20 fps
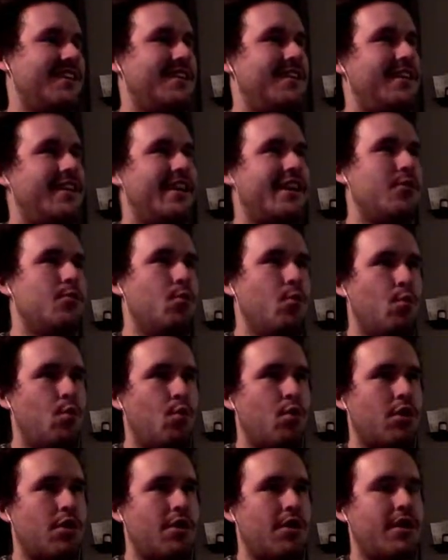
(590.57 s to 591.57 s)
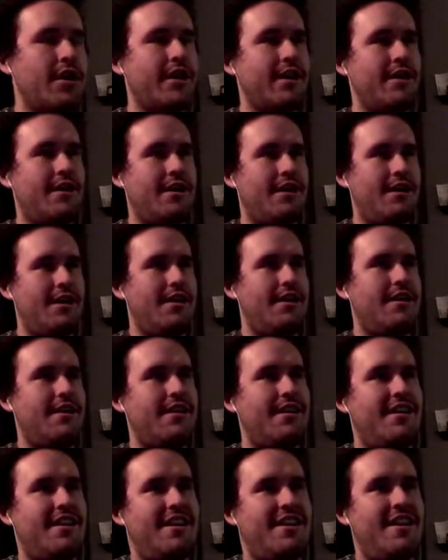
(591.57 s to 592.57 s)
Like at work,
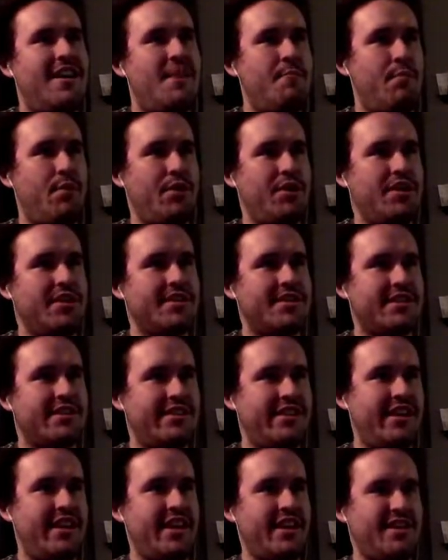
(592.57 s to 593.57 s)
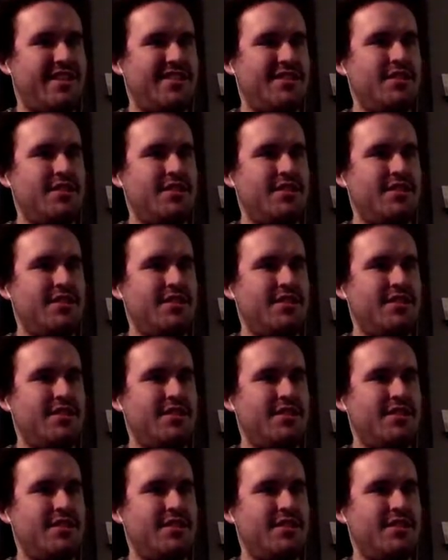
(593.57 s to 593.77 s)
I'm put into like